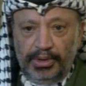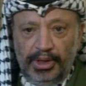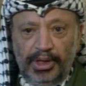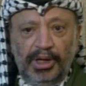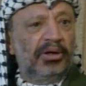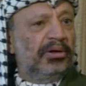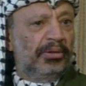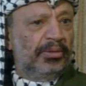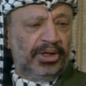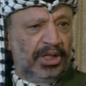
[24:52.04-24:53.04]

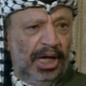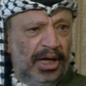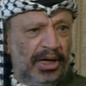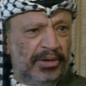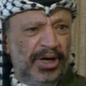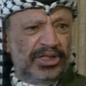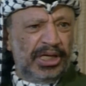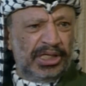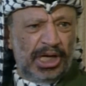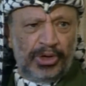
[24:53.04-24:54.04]
They are
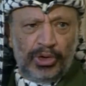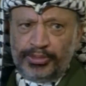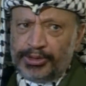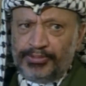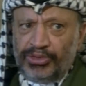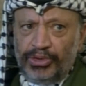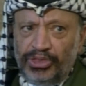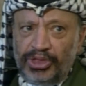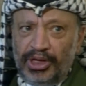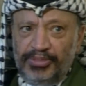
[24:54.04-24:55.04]
mentioning some groups, but
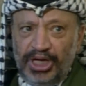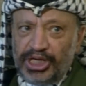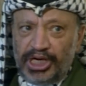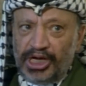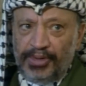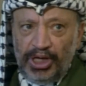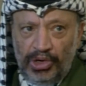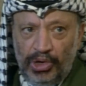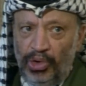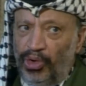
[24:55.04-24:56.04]
not mentioning
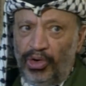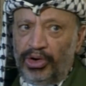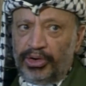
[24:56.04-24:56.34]
PLO or...